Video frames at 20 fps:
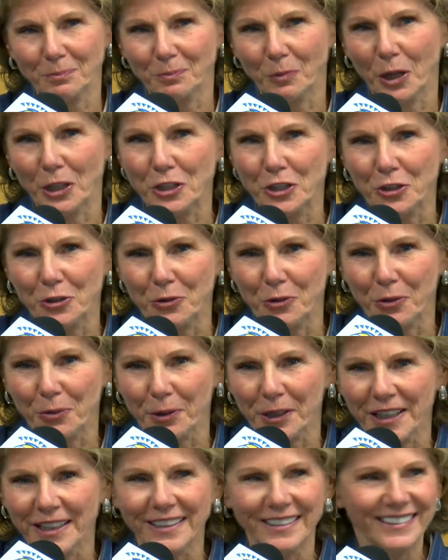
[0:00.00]
One, two,
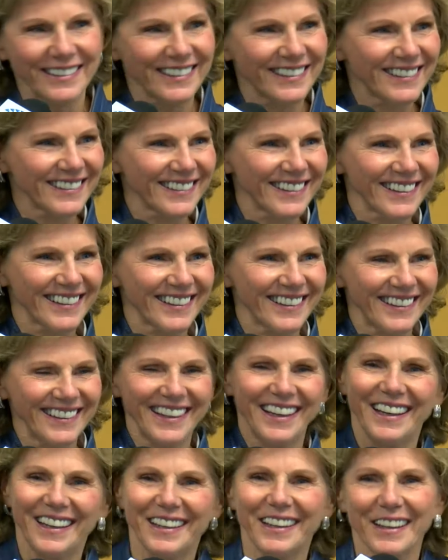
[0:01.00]
three. Spartan
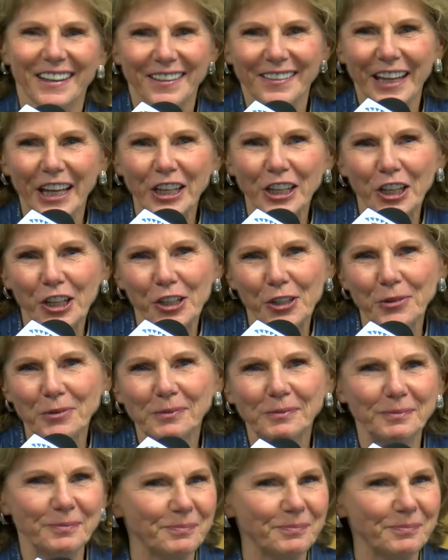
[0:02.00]
up. Thank you.